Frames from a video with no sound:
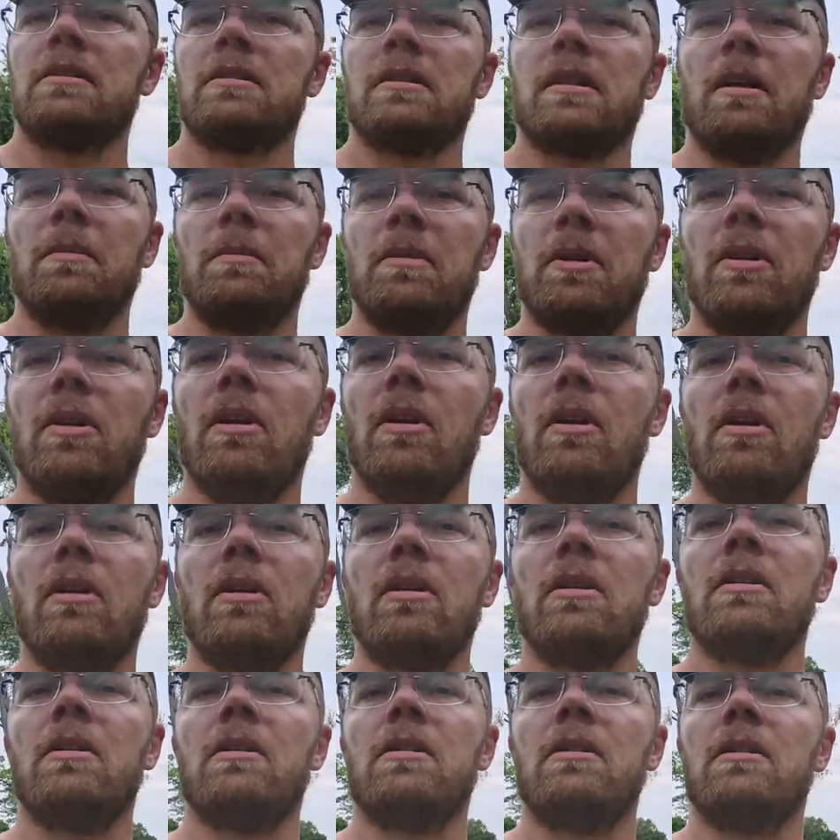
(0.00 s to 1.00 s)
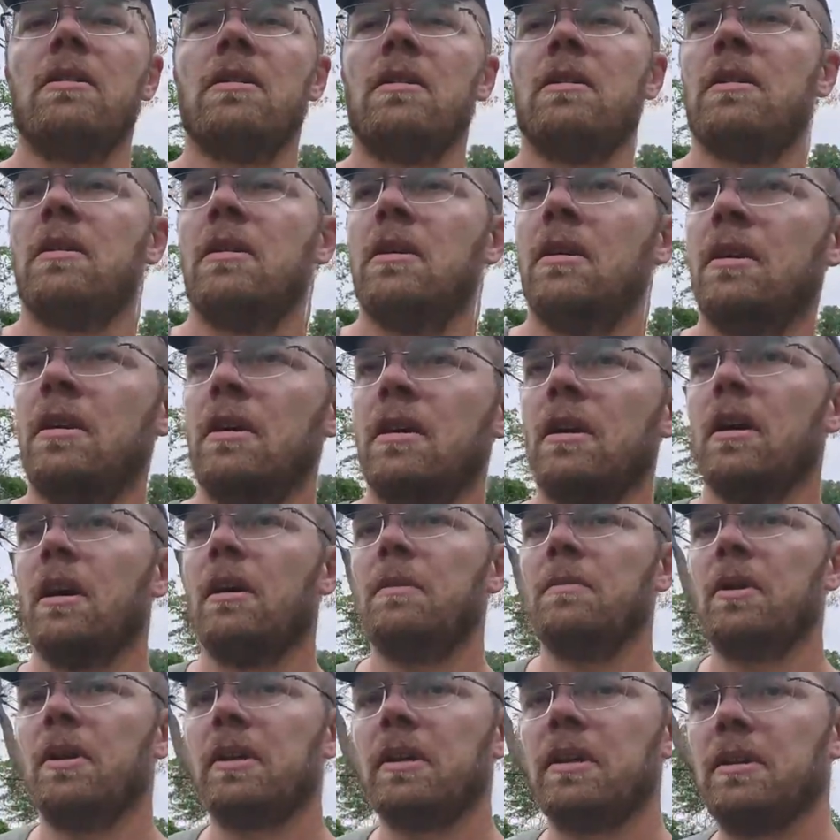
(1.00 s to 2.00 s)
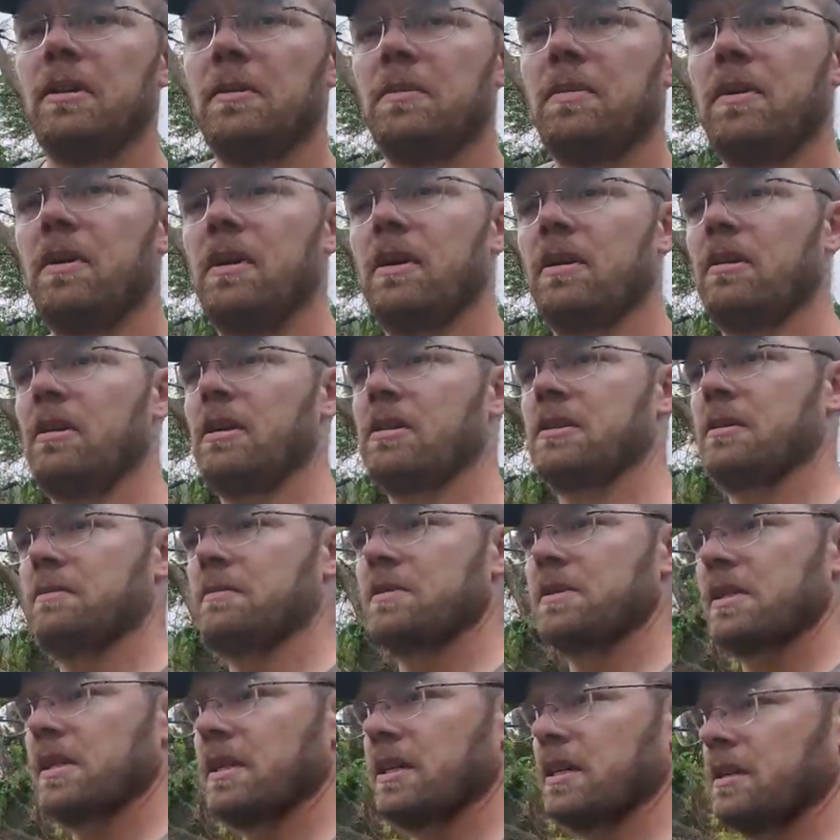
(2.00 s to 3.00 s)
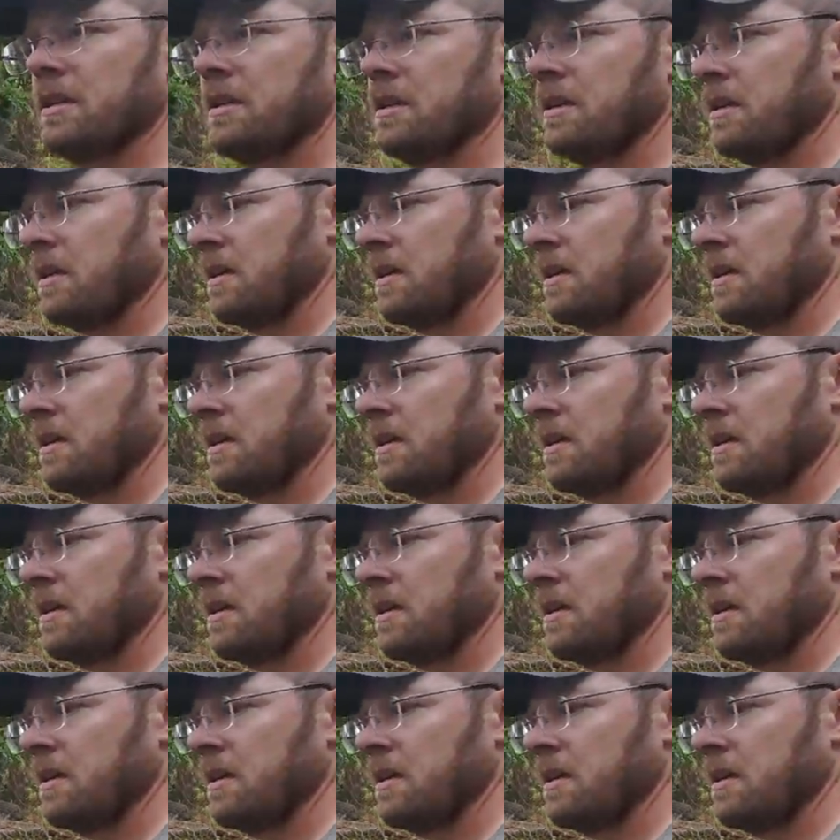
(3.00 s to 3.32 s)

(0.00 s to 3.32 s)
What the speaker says: it's coming along. I'm liking the progress I'm seeing.